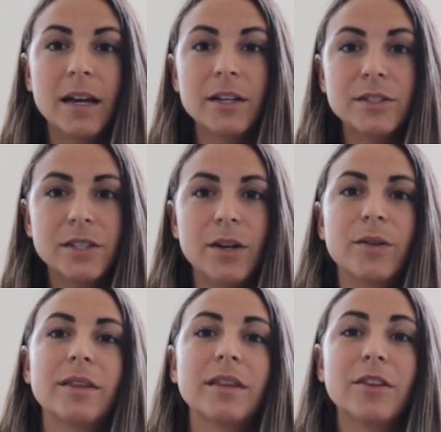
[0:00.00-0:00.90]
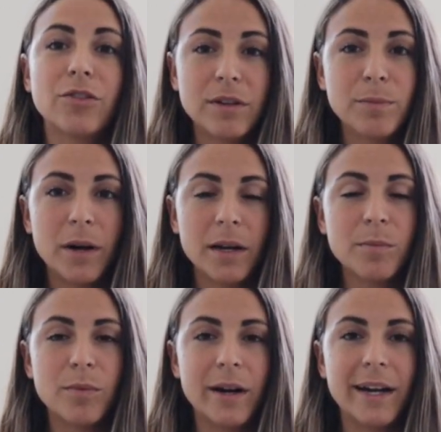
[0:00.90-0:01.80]
So the
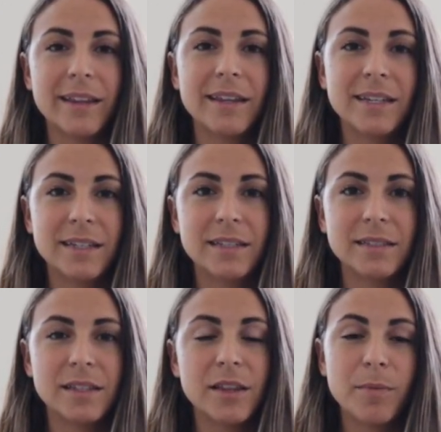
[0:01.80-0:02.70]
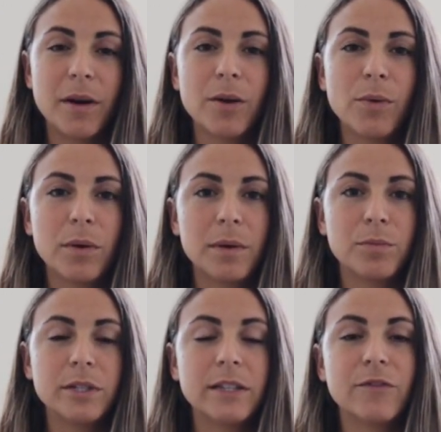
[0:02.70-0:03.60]
three-part breath is the part where we're
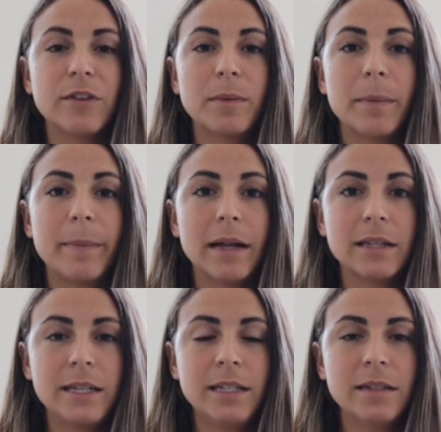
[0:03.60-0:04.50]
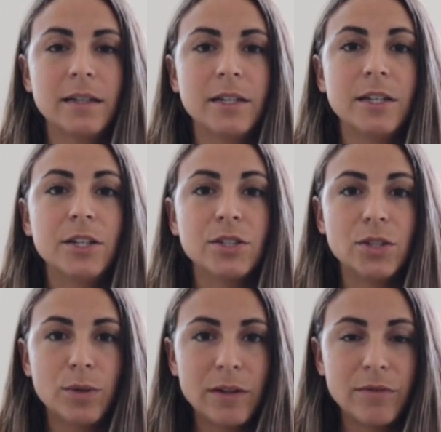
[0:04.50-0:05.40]
breathing from our belly
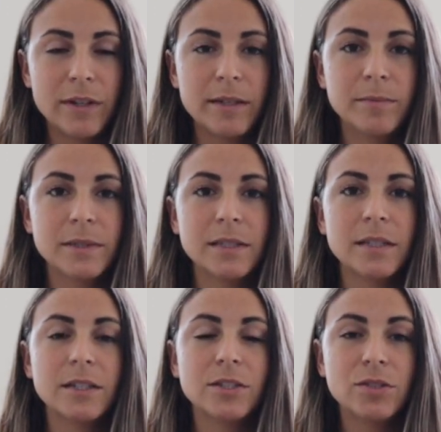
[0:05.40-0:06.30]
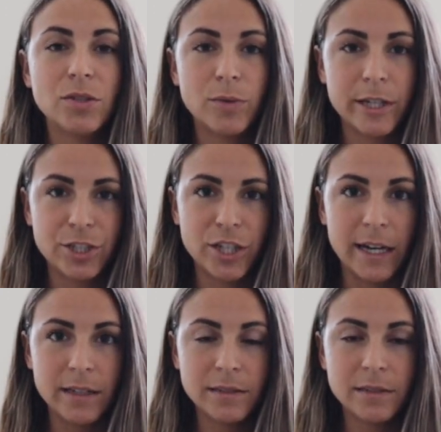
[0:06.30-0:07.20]
to our ribs to our
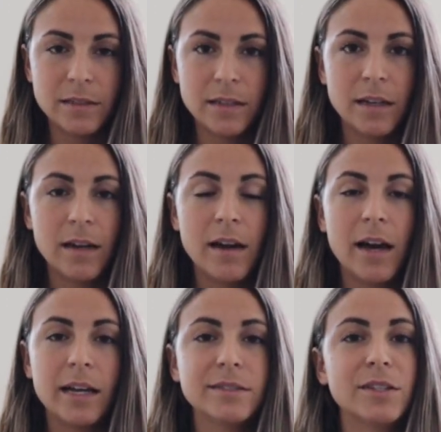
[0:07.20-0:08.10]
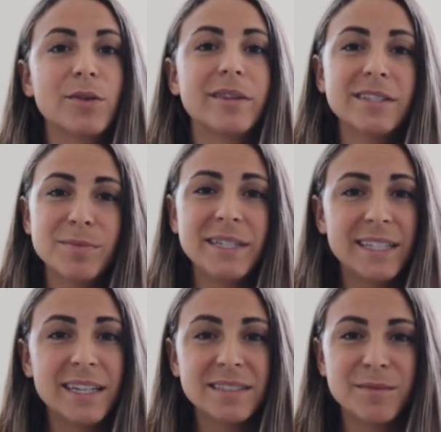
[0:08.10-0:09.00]
chest. And so this may
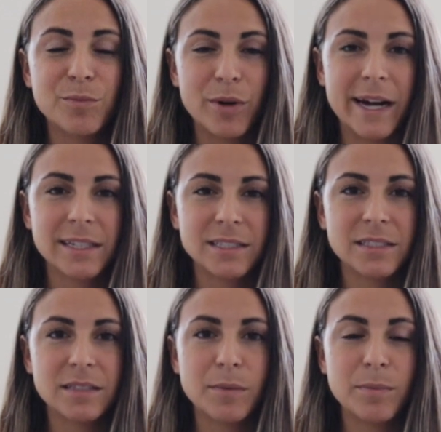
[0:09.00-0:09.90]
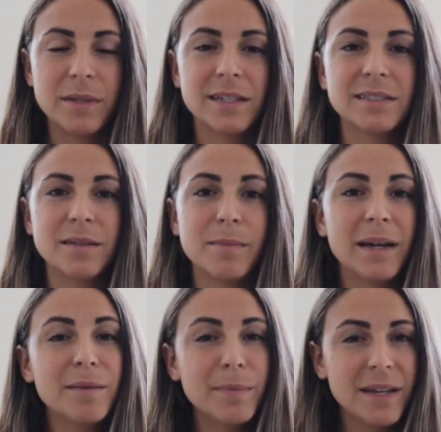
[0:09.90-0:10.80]
take some practice because it
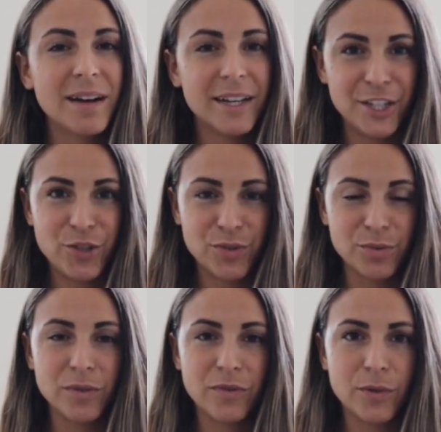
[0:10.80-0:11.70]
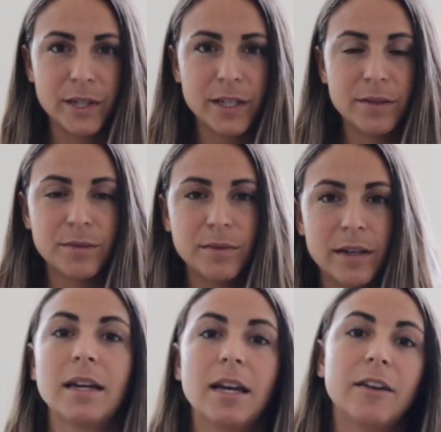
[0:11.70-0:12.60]
might be unusual for you.
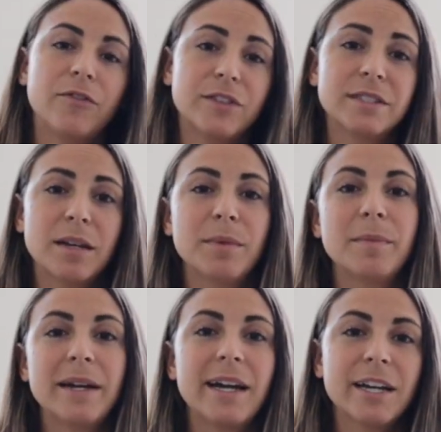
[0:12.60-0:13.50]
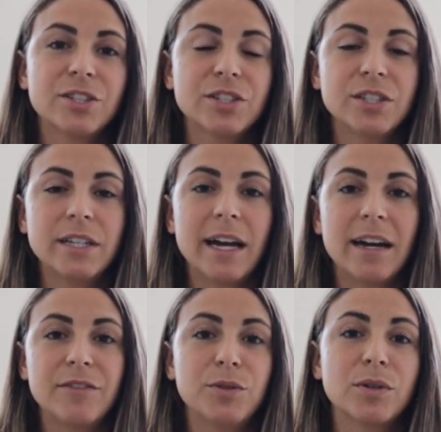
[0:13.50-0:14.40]
And for some, it might actually
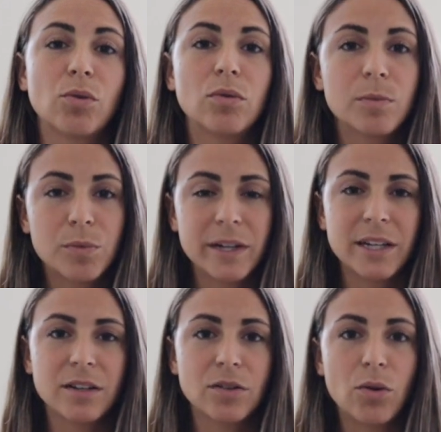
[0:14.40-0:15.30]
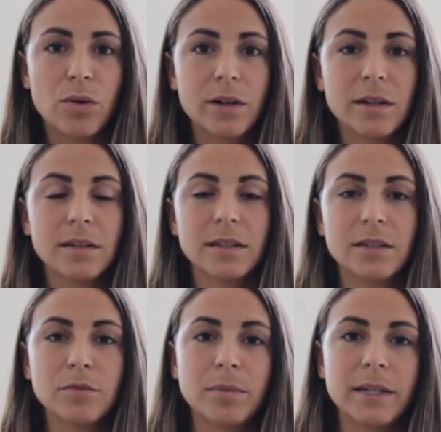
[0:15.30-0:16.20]
have you incorporate your core a
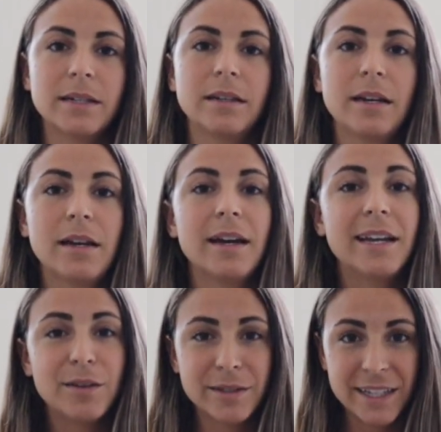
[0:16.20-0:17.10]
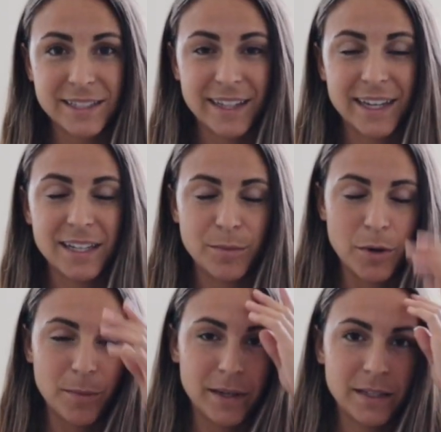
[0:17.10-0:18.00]
little bit. And I'll get to that in a
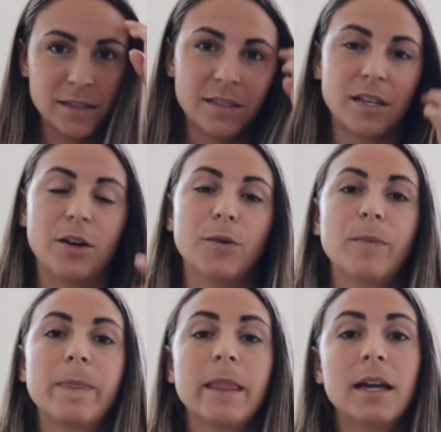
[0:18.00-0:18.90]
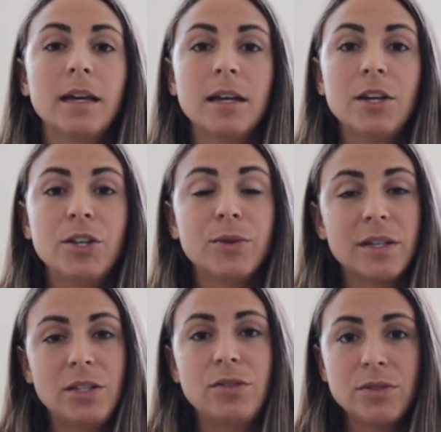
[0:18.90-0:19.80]
moment. So you
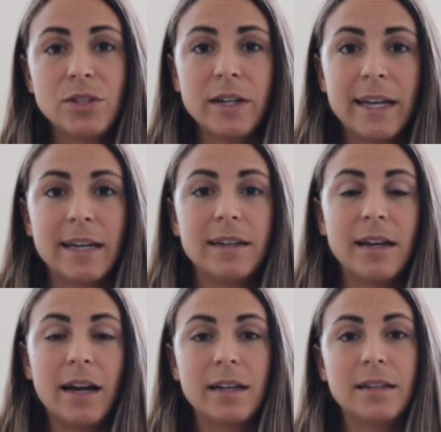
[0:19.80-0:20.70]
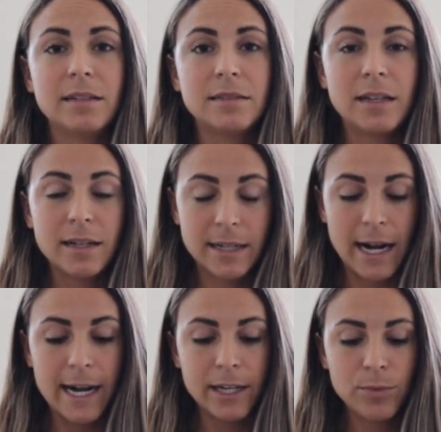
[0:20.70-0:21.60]
can use your hand as a
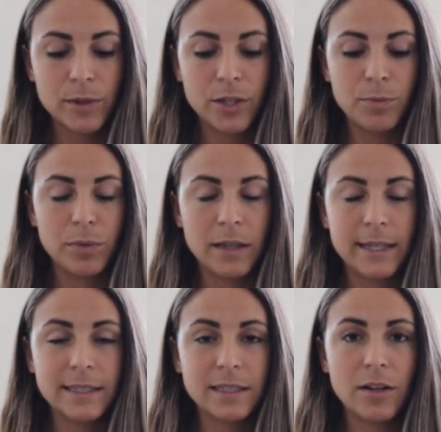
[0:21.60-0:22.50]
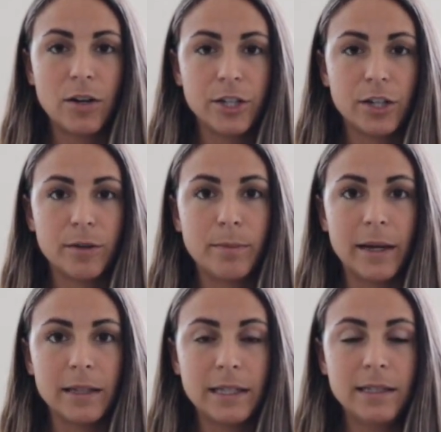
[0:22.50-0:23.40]
guide where you place it on your
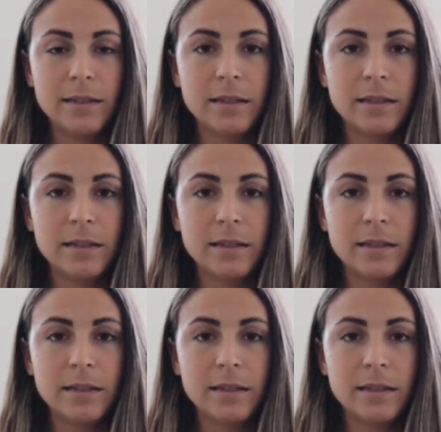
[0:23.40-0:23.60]
belly.